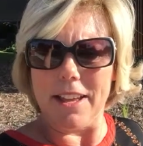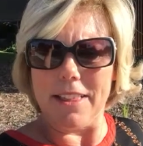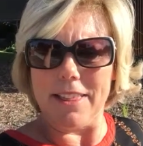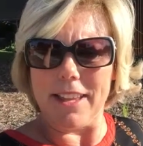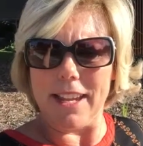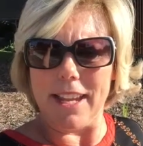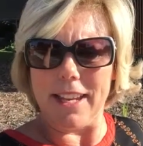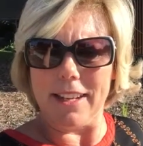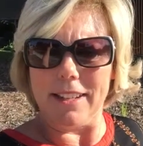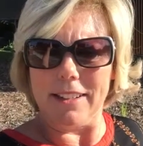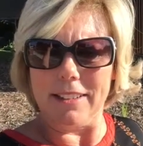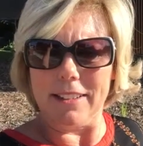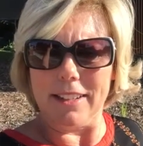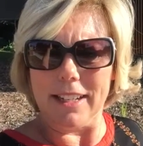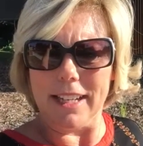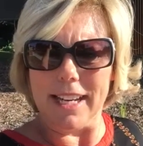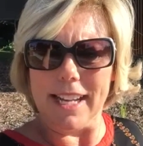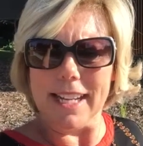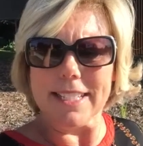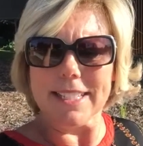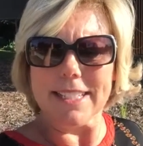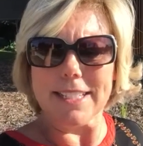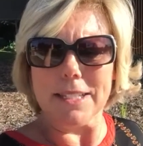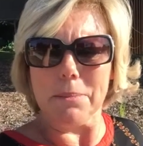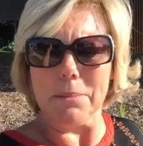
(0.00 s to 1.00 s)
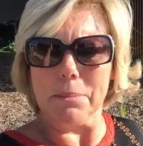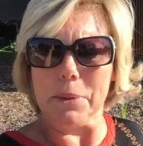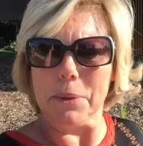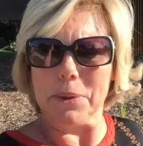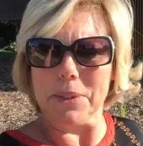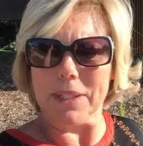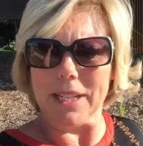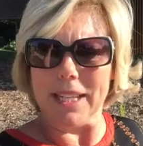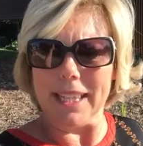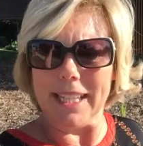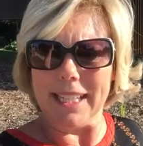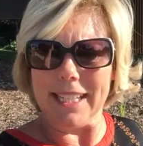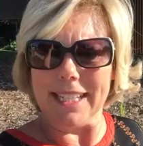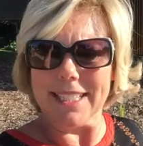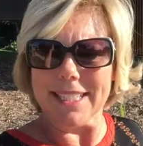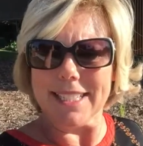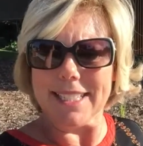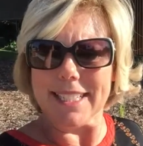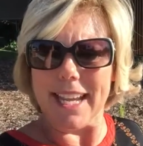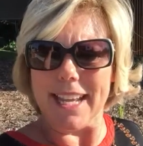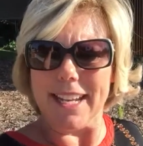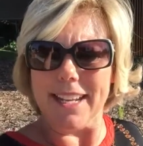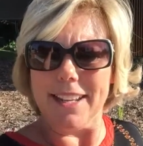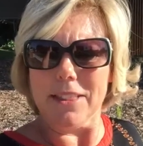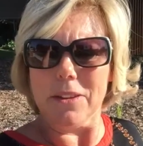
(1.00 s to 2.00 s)
then less important things
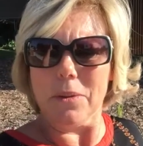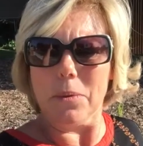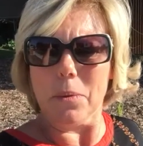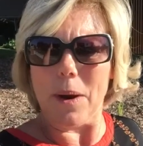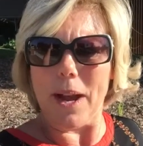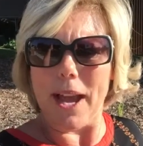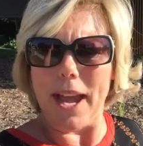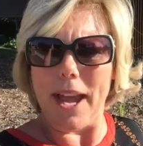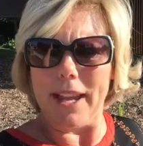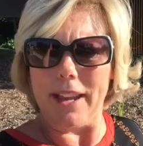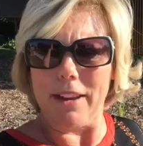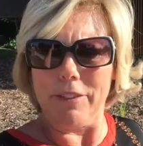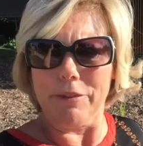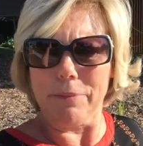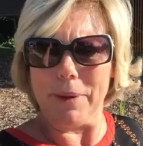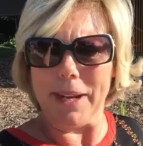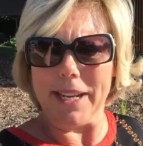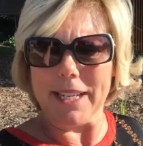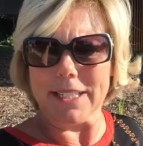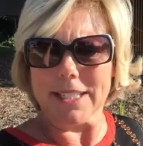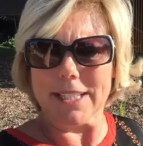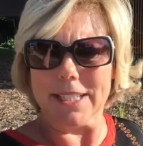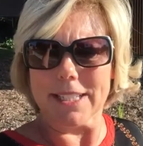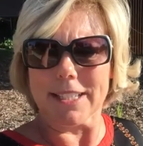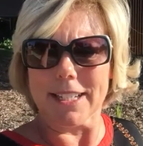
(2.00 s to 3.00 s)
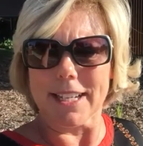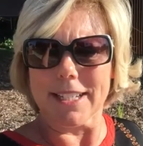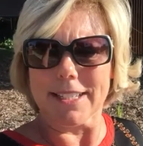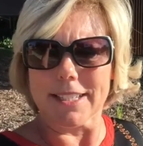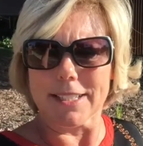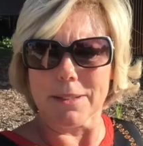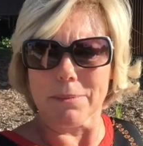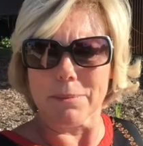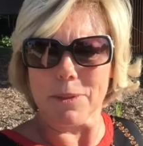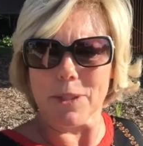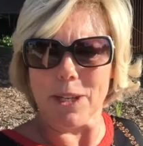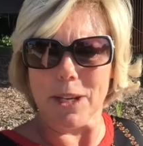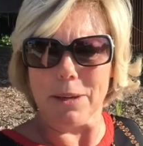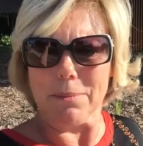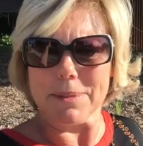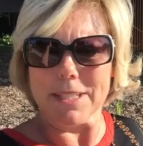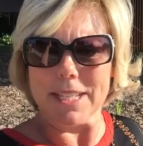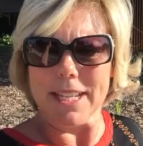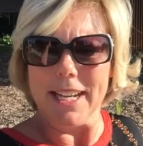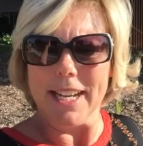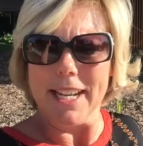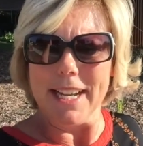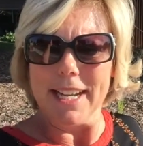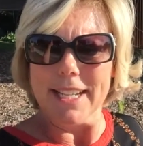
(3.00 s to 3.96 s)
get in the way of my exercise sometimes.